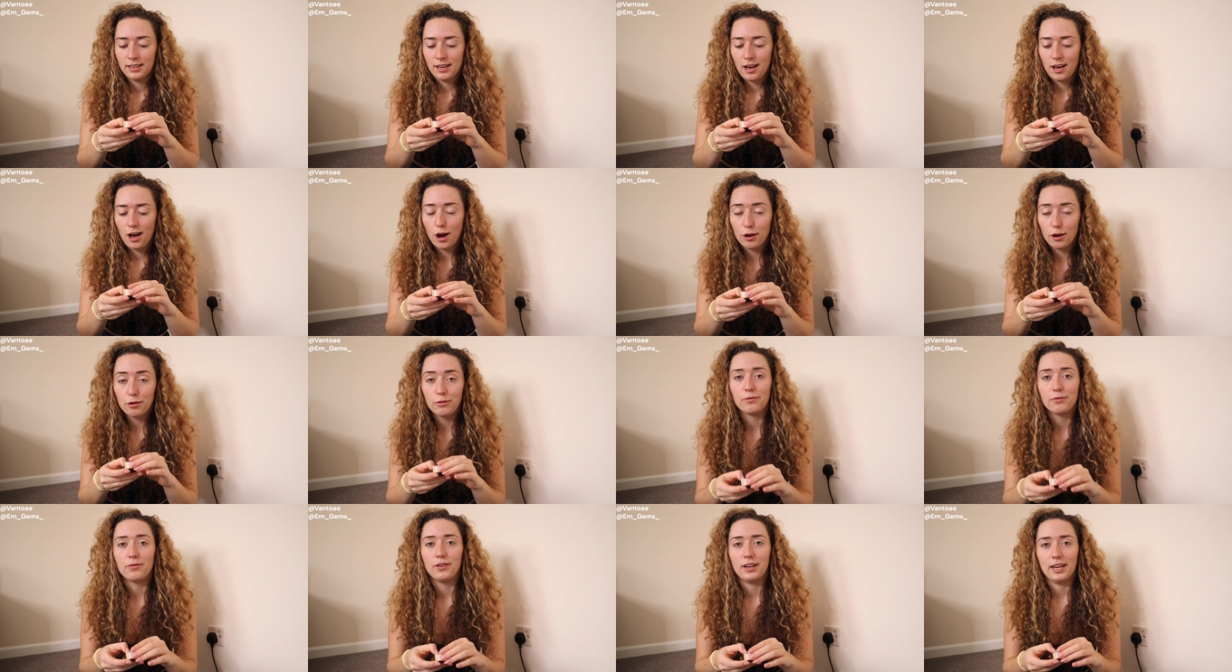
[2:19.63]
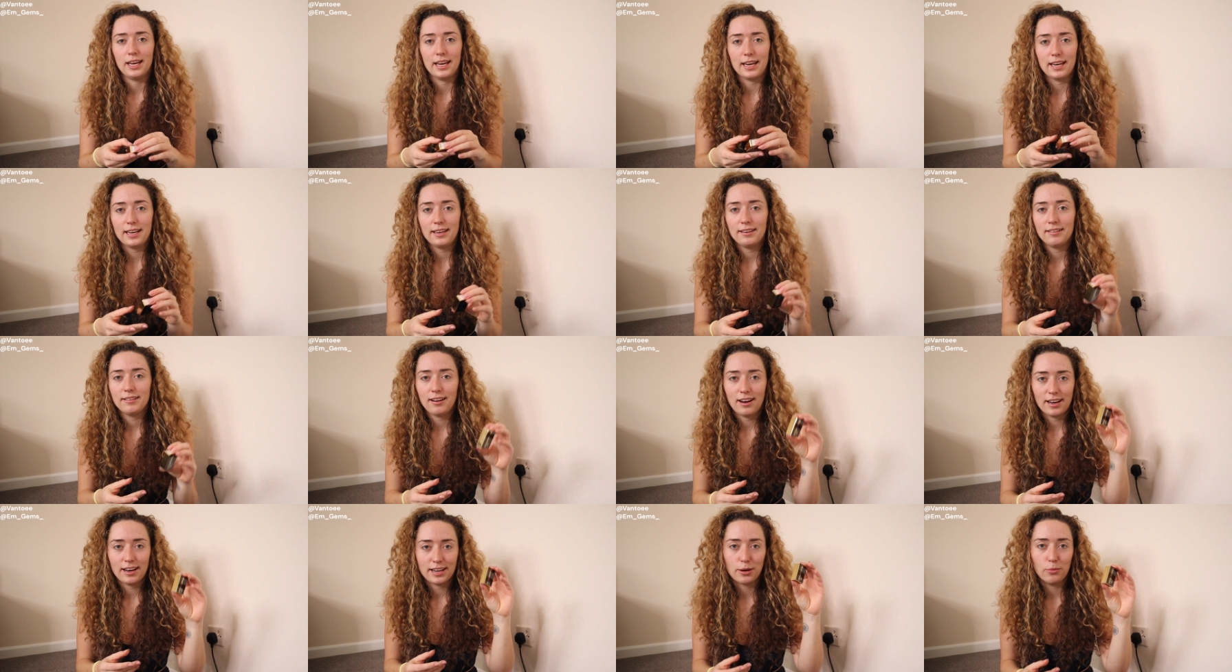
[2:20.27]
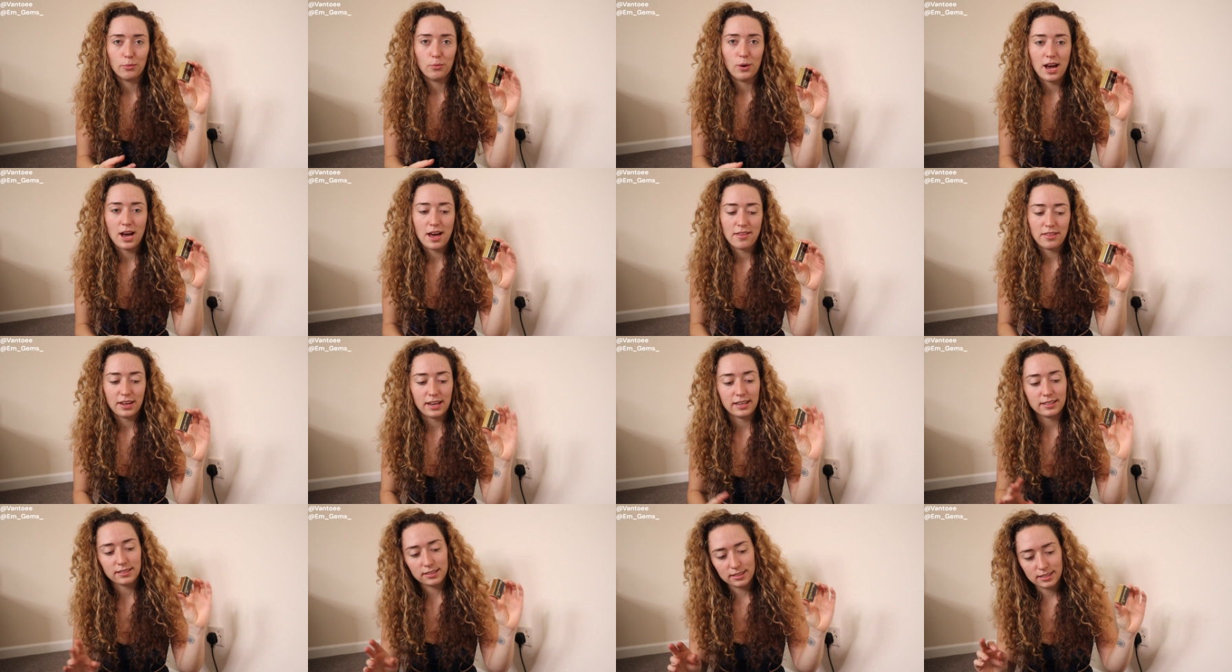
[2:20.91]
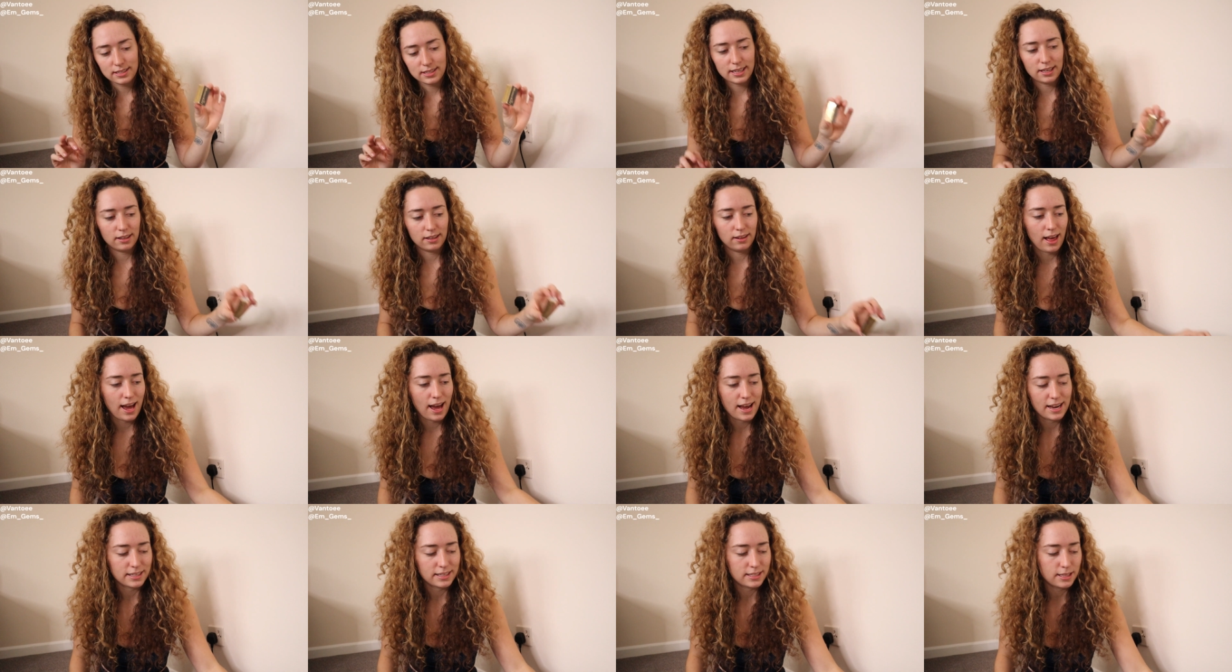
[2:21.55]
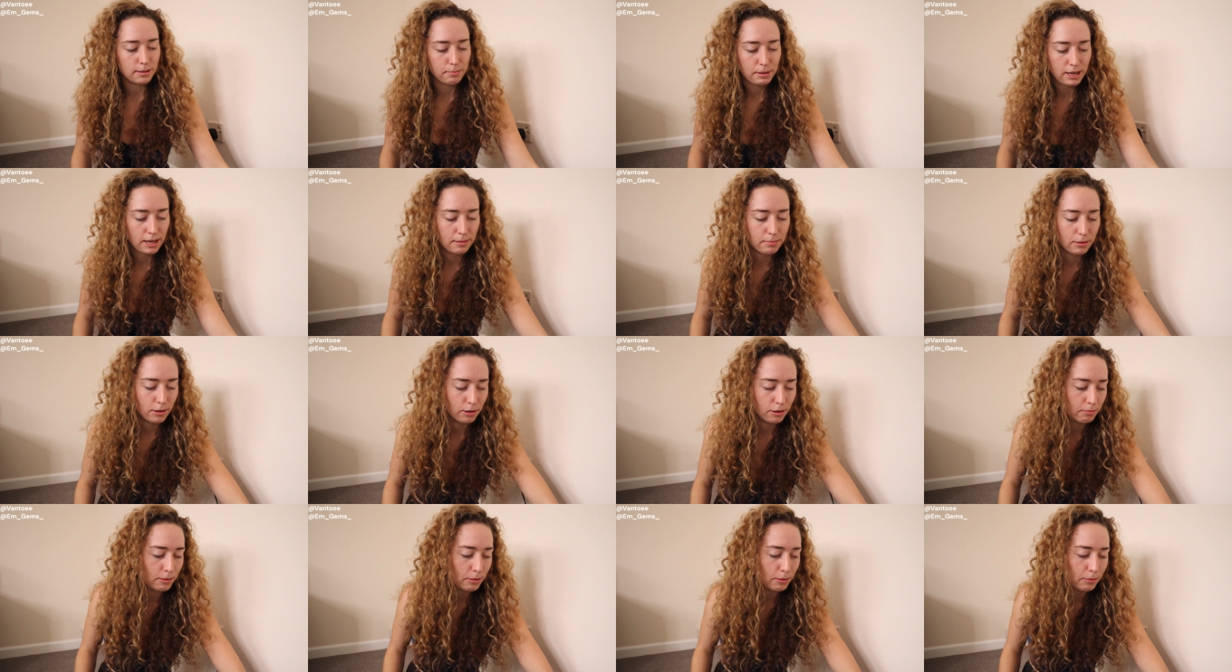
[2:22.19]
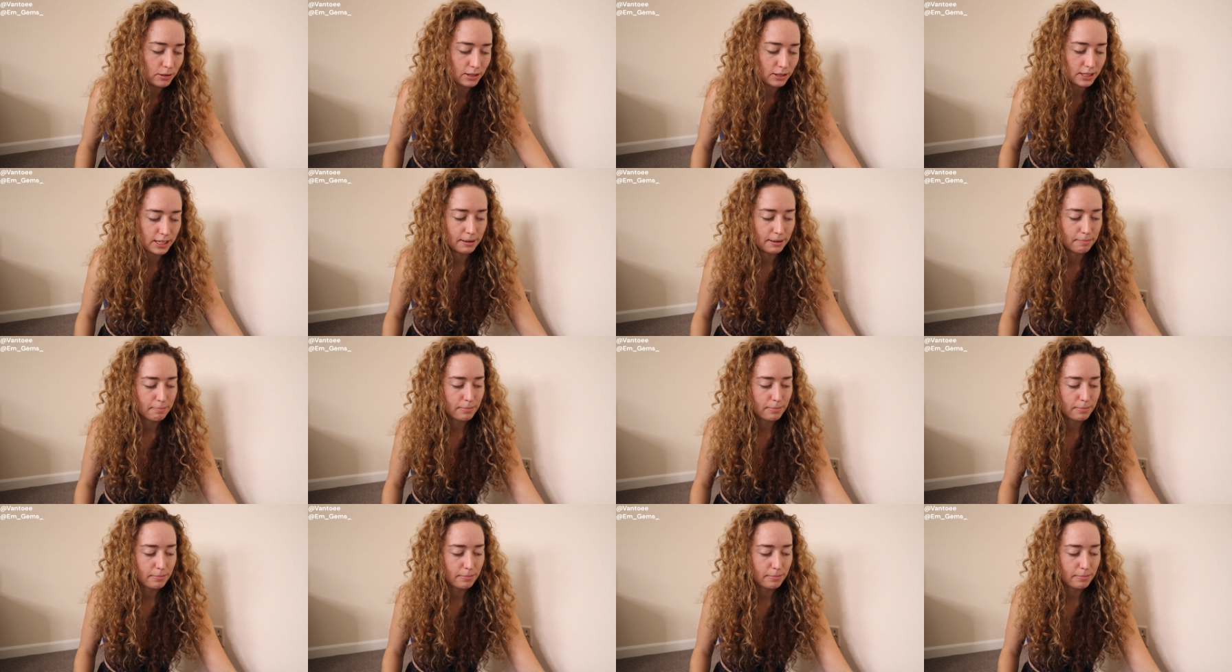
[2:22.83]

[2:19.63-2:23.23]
hopefully I can wear these and still ace the beer pong, but we'll see.